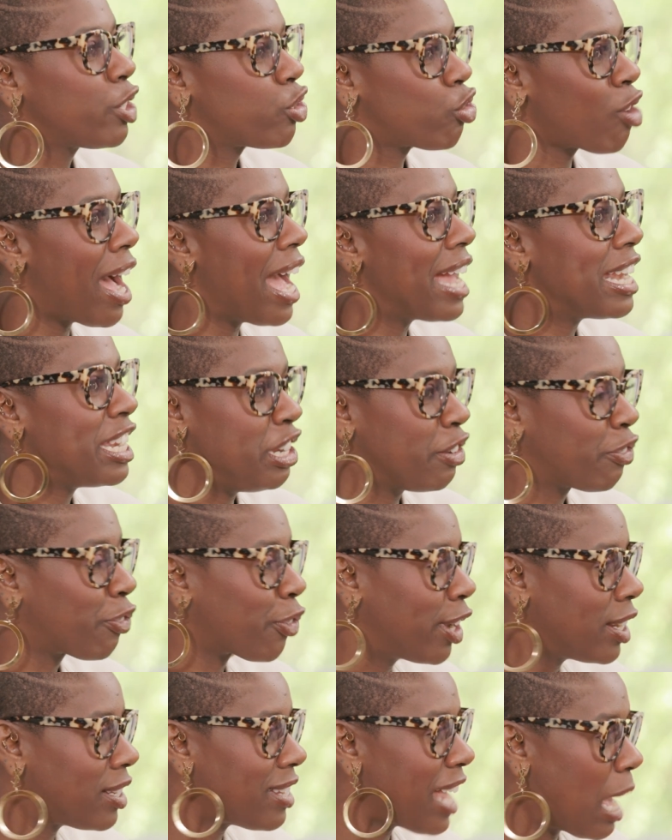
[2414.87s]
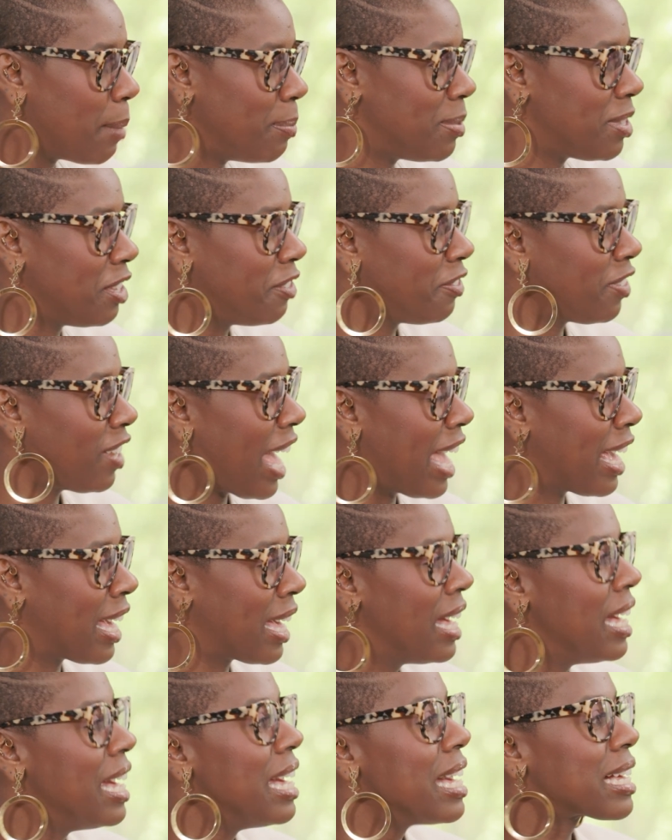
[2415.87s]
to try different types of
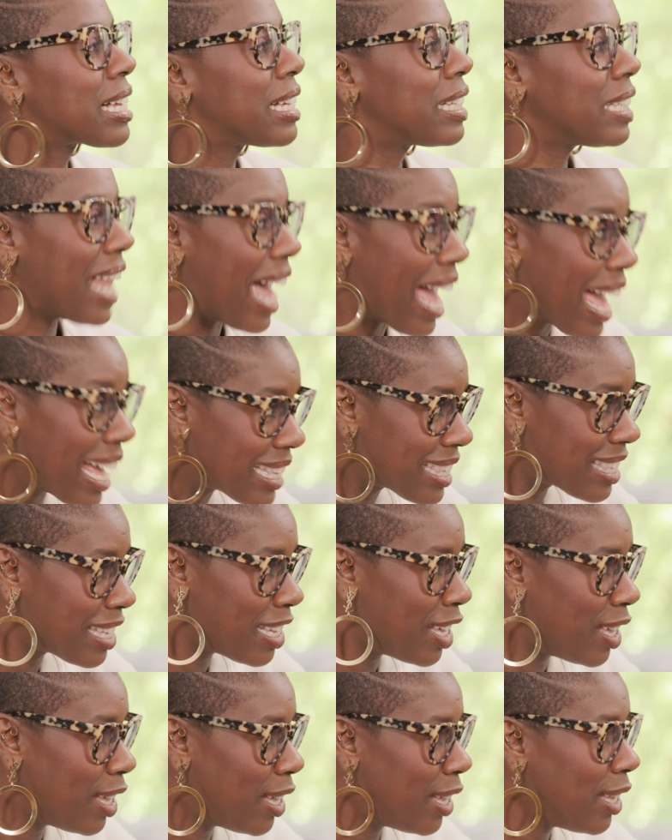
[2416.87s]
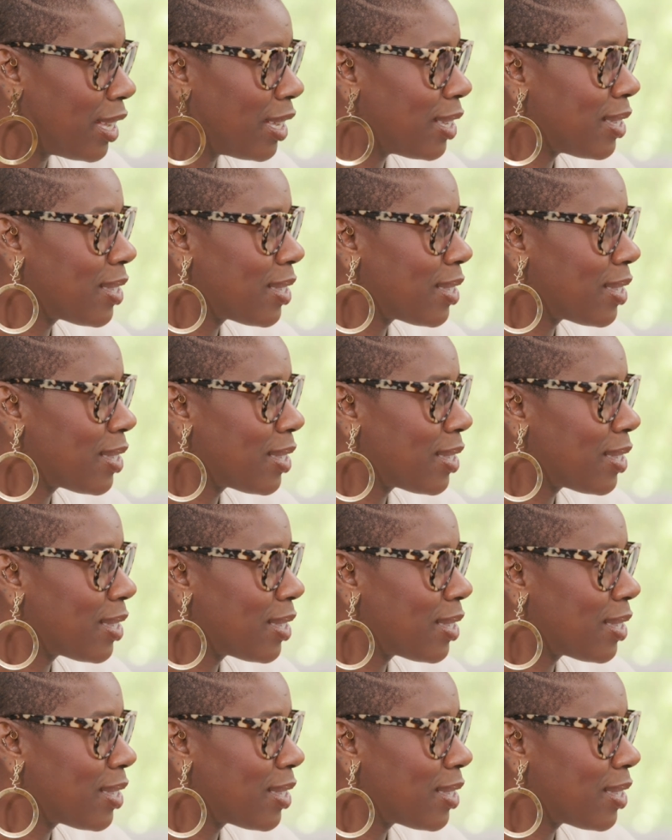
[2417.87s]
like classes?